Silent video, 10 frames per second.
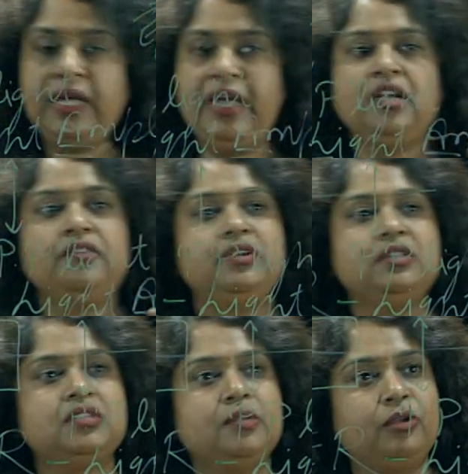
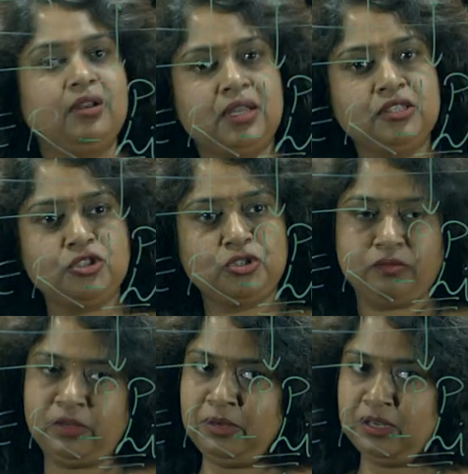Interference and polarization,
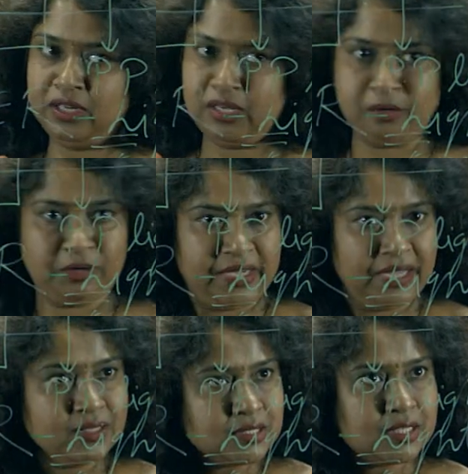we will be learning about the
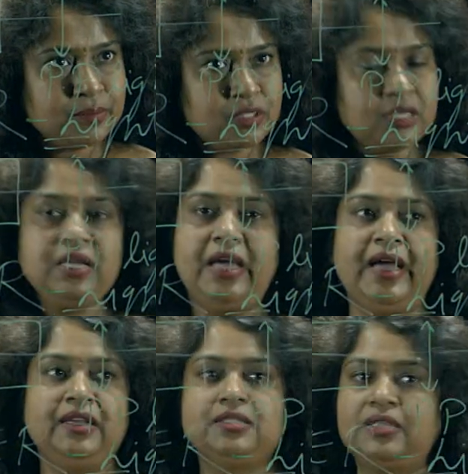concepts
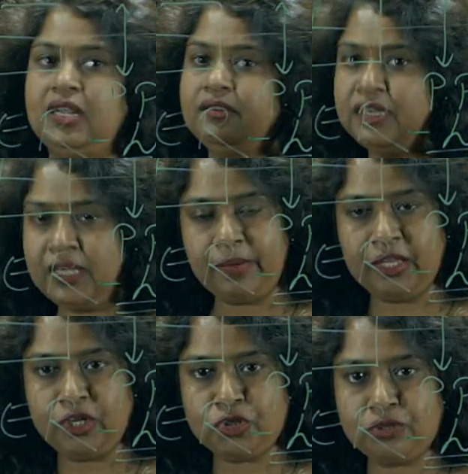and its relevant
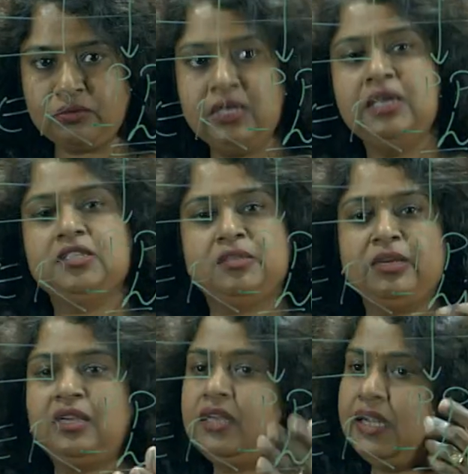application.
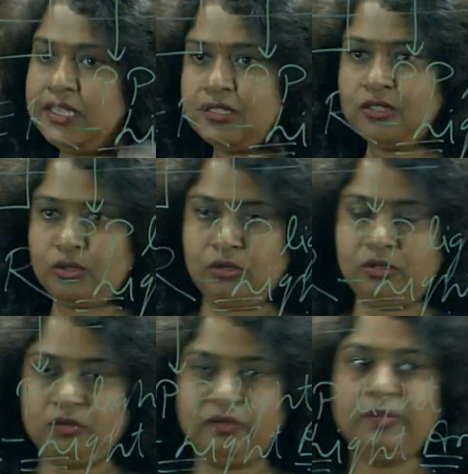Similarly, lasers
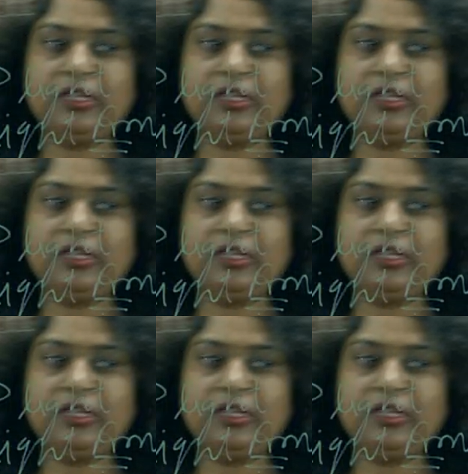also, we will be